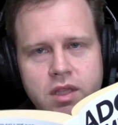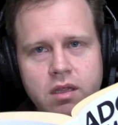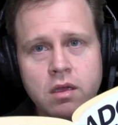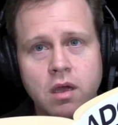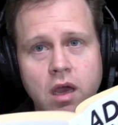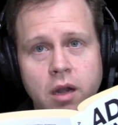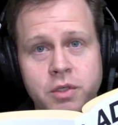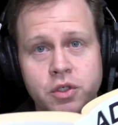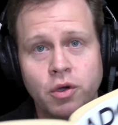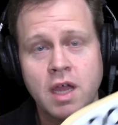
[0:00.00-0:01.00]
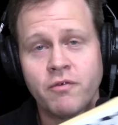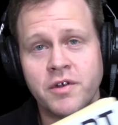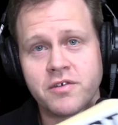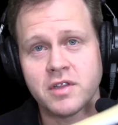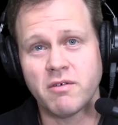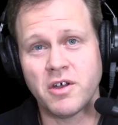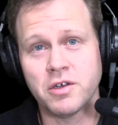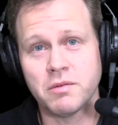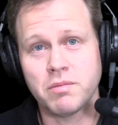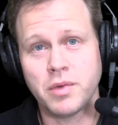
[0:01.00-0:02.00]
And I'm sure everyone's got their
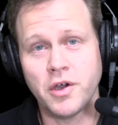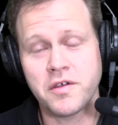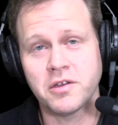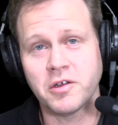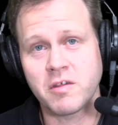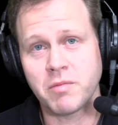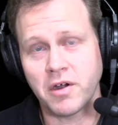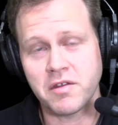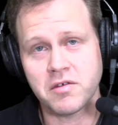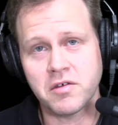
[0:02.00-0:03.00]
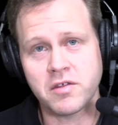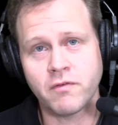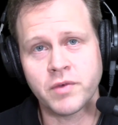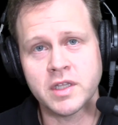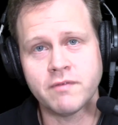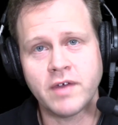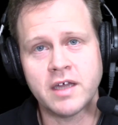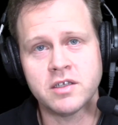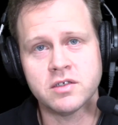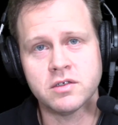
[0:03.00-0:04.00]
own personal experiences of when they've
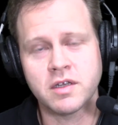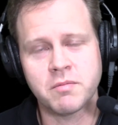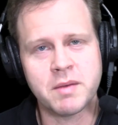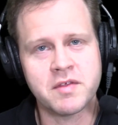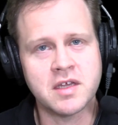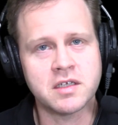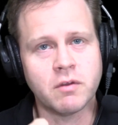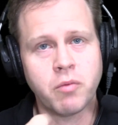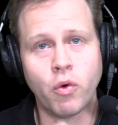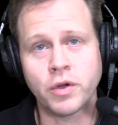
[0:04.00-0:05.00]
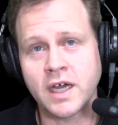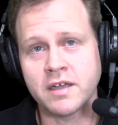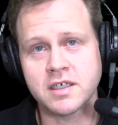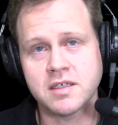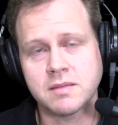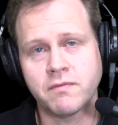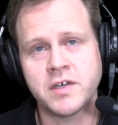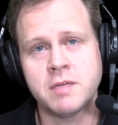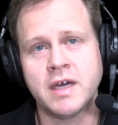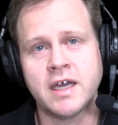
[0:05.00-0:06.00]
had to, maybe send a report out to get some
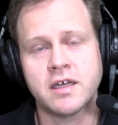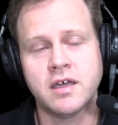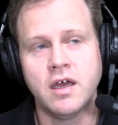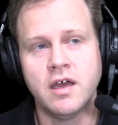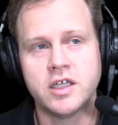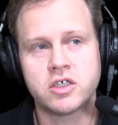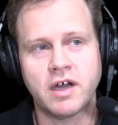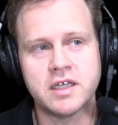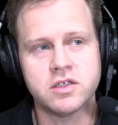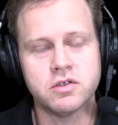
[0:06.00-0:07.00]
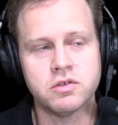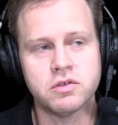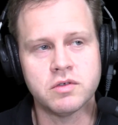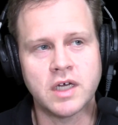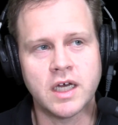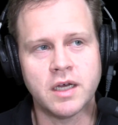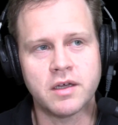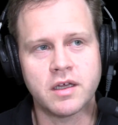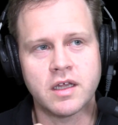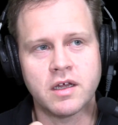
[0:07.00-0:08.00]
feedback, tried to,
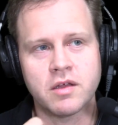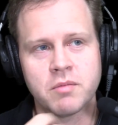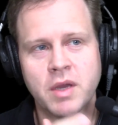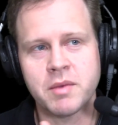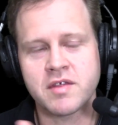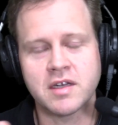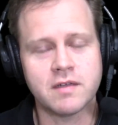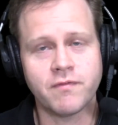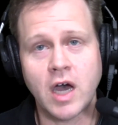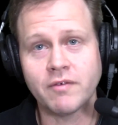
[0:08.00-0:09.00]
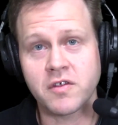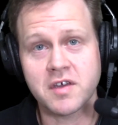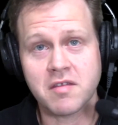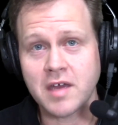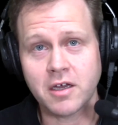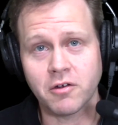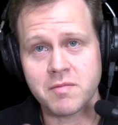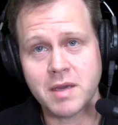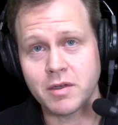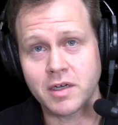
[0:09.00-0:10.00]
maybe send it to 5 or 6 stakeholders,
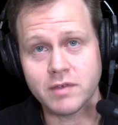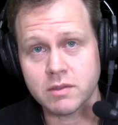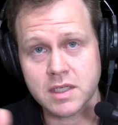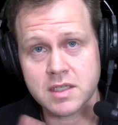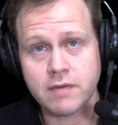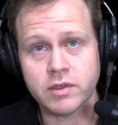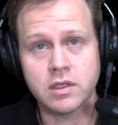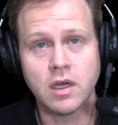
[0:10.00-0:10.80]
maybe not even 27,